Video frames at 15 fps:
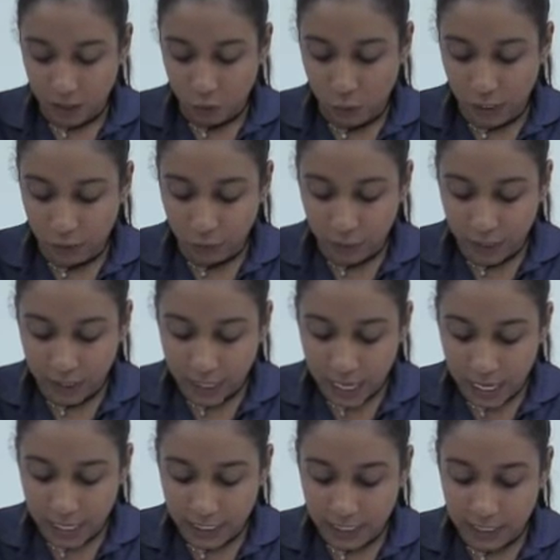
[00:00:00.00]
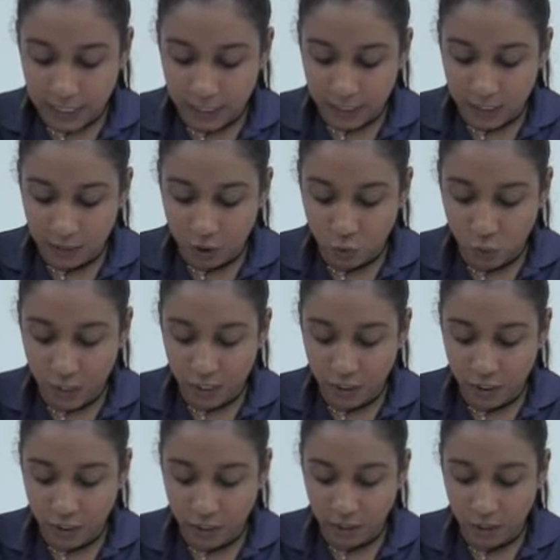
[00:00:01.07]
we realized that the
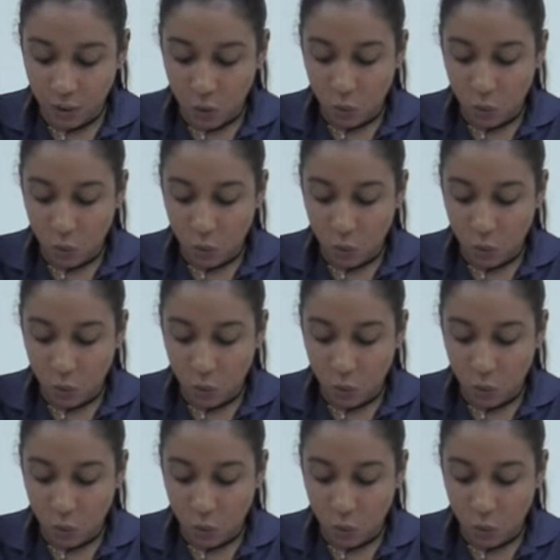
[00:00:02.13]
situation